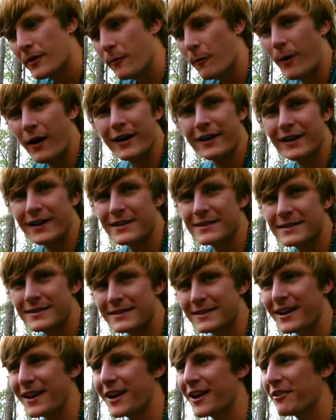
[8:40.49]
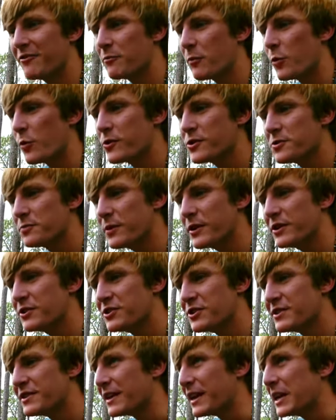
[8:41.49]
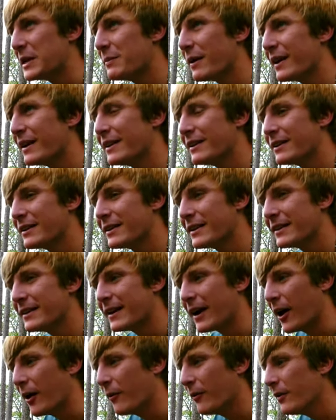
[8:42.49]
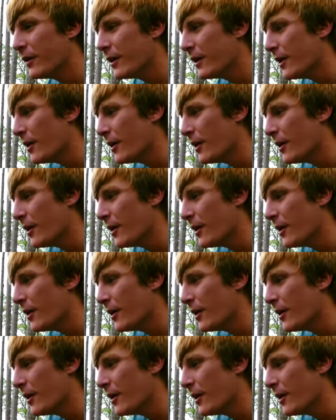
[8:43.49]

Why not save more species than anybody can count?